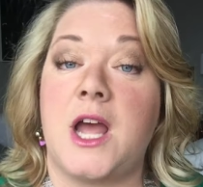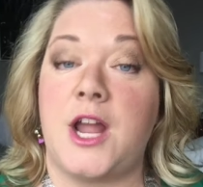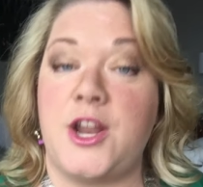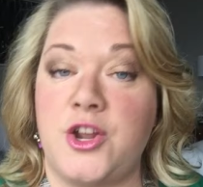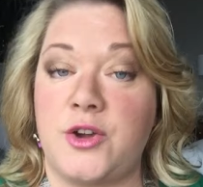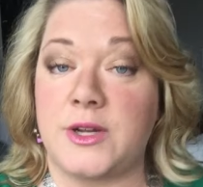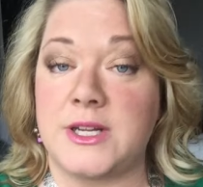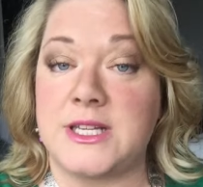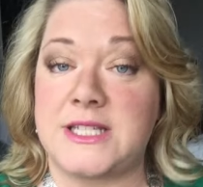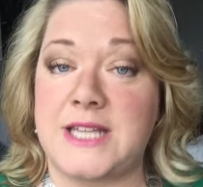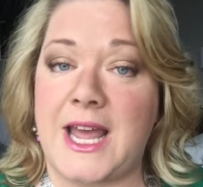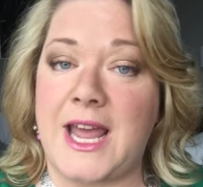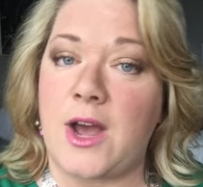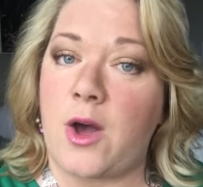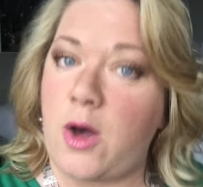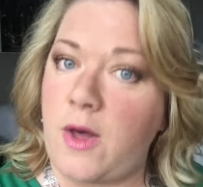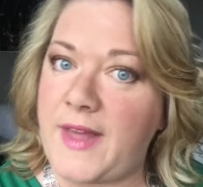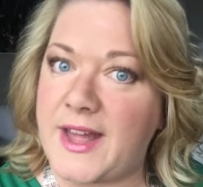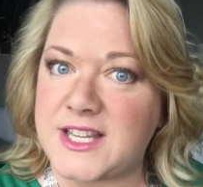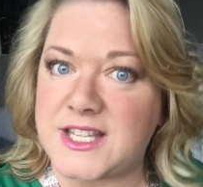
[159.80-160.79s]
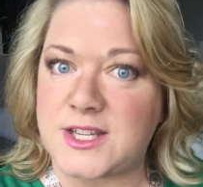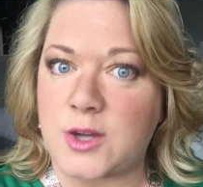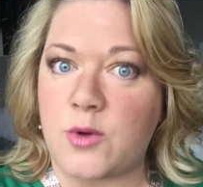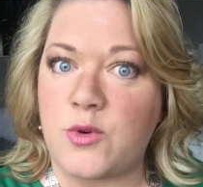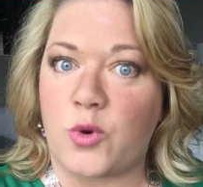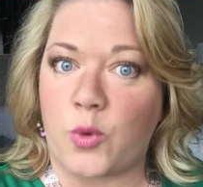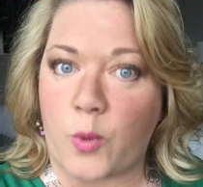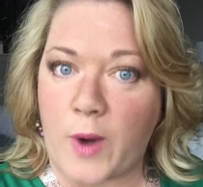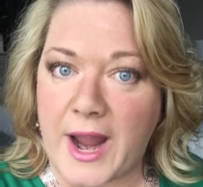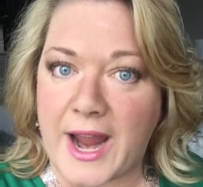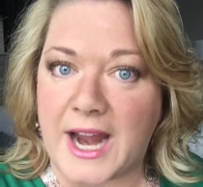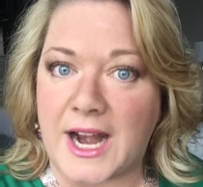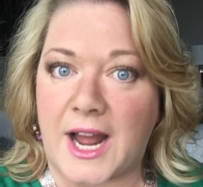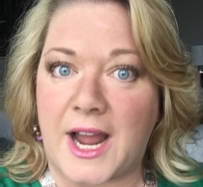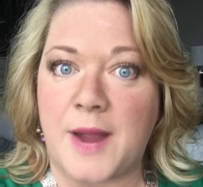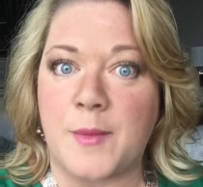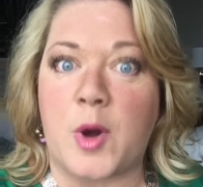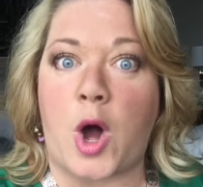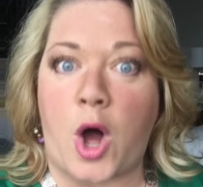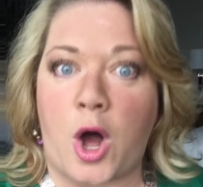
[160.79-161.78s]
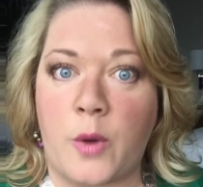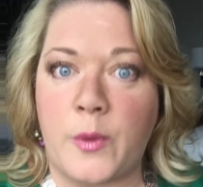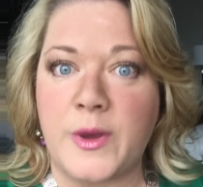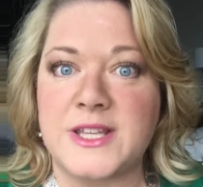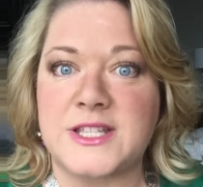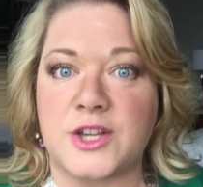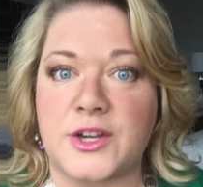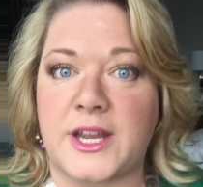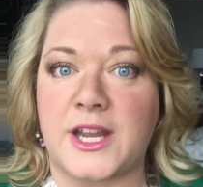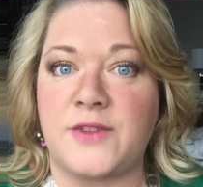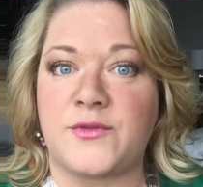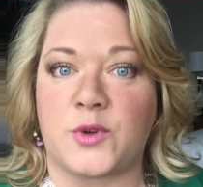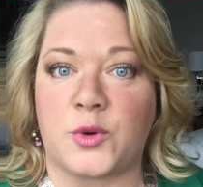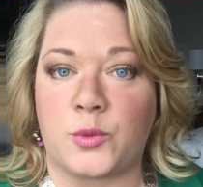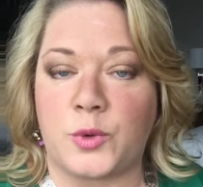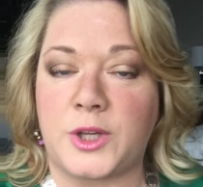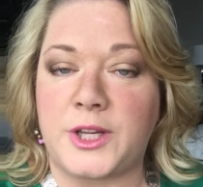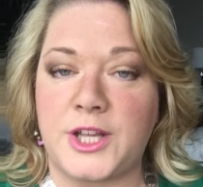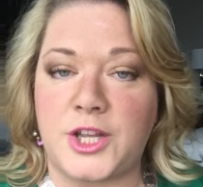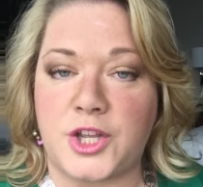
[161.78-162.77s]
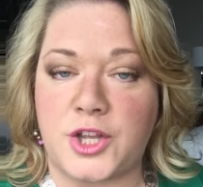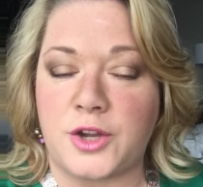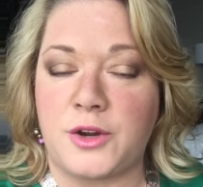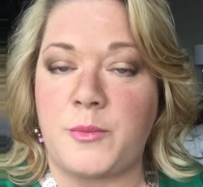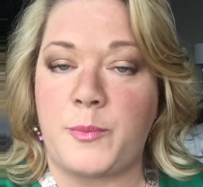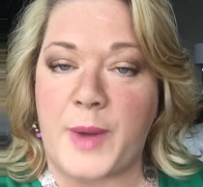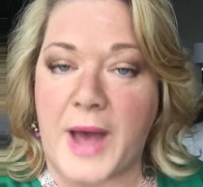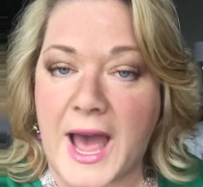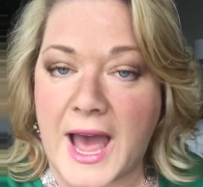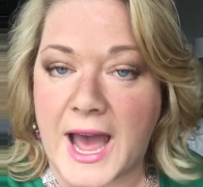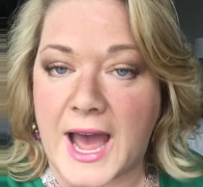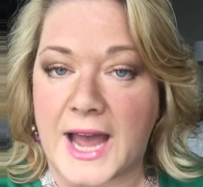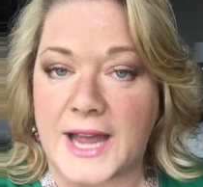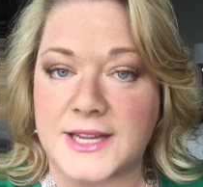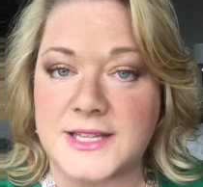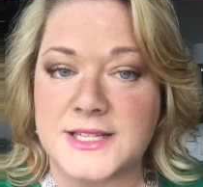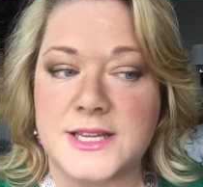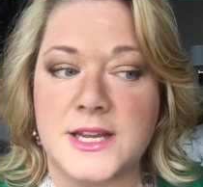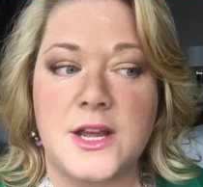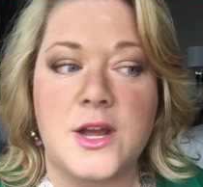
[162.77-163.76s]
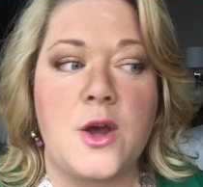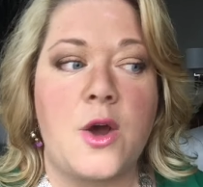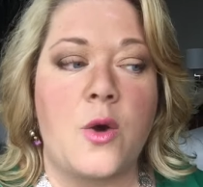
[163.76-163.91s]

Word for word: And you can say, oh, that's so great. I am always looking for really cute bags.